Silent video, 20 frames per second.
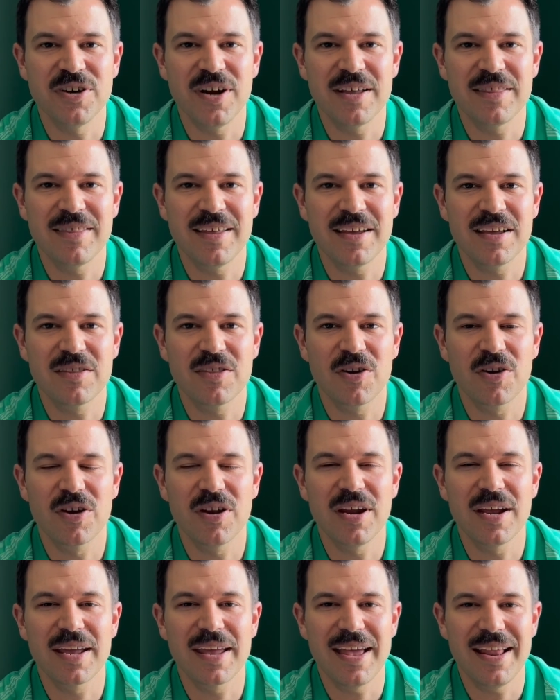I think they're going
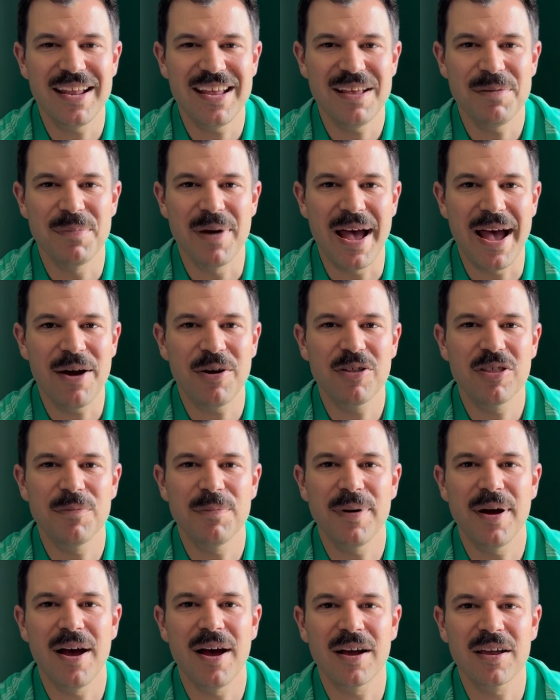to get him out of the
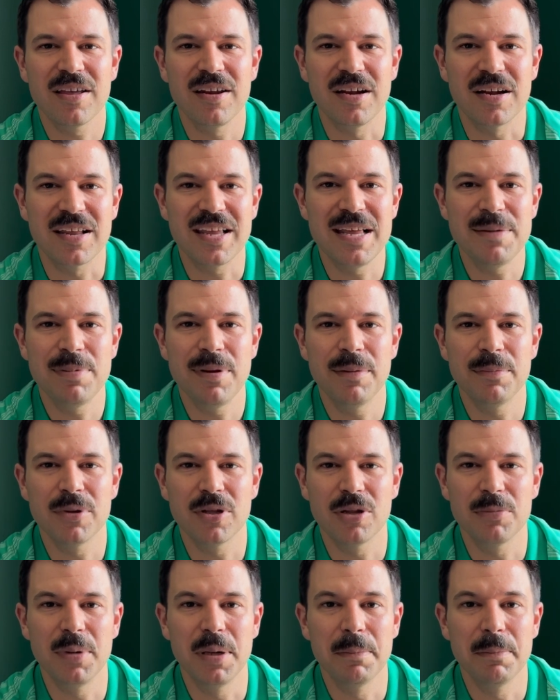pocket and keep him a
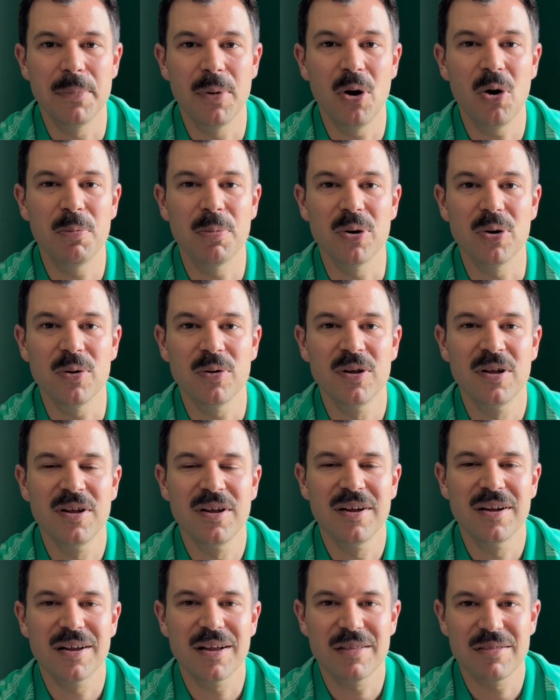little bit mobile,
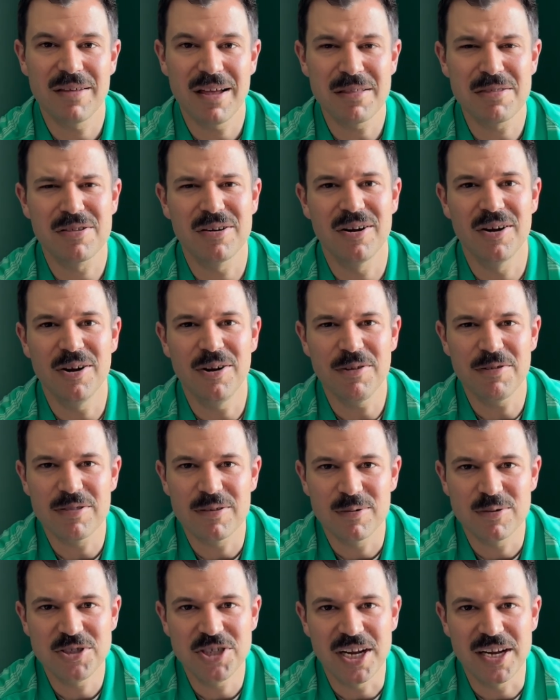because that's going to
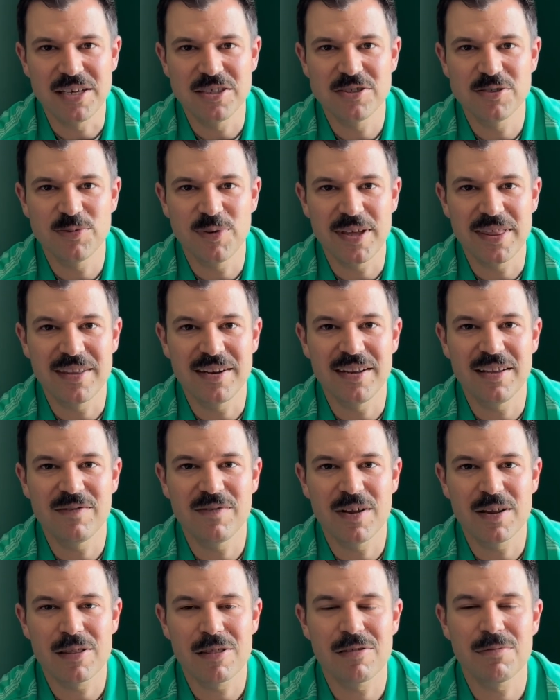also change the way the
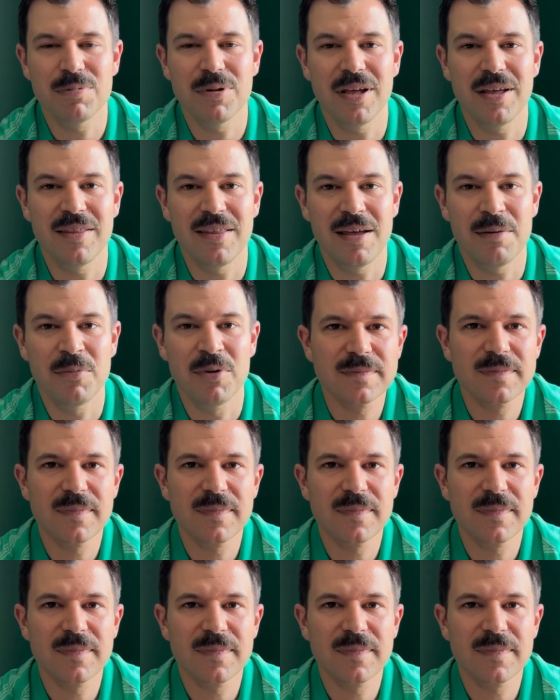defenses play them.